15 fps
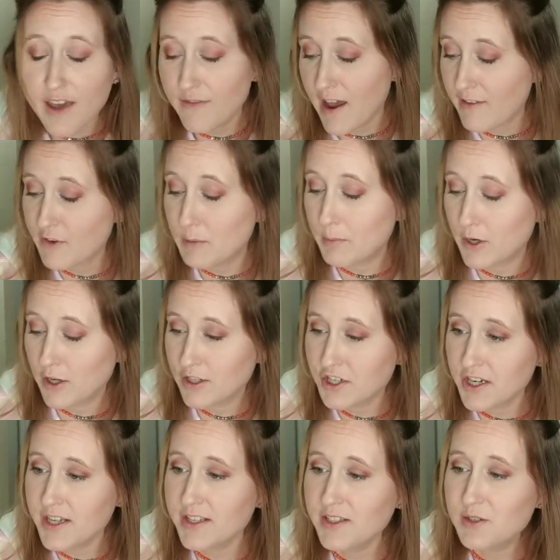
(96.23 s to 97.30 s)
I've ever
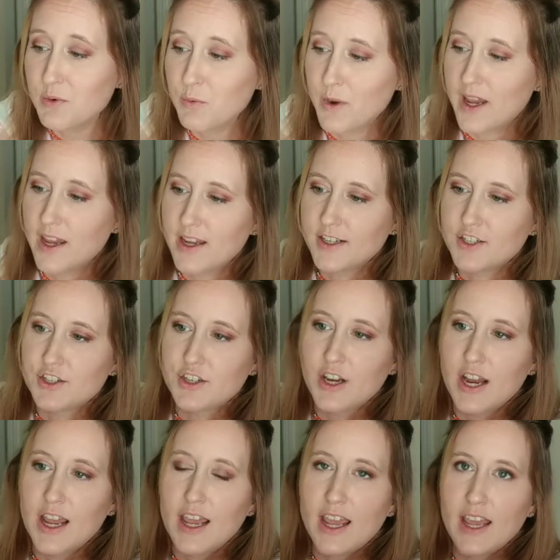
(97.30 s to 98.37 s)
purchased, which
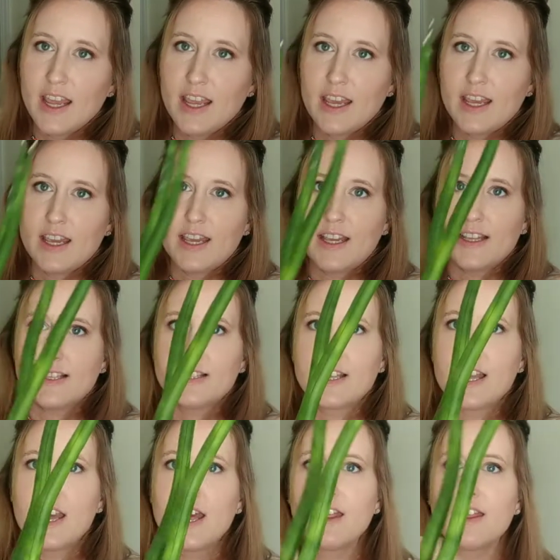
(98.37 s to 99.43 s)
is
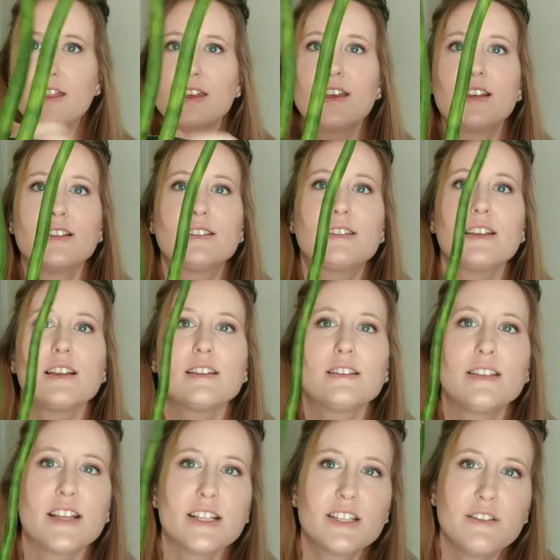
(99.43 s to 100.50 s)
this
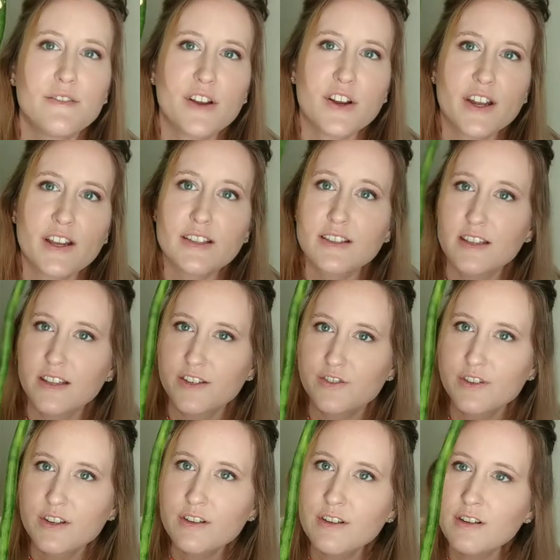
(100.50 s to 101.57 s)
Sansevieria
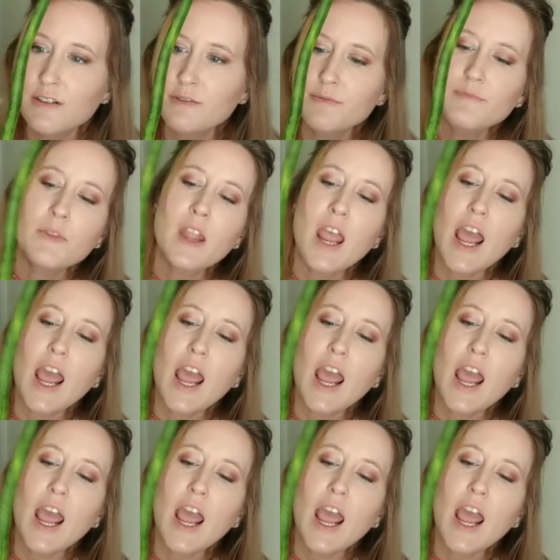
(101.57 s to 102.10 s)
cylindrical.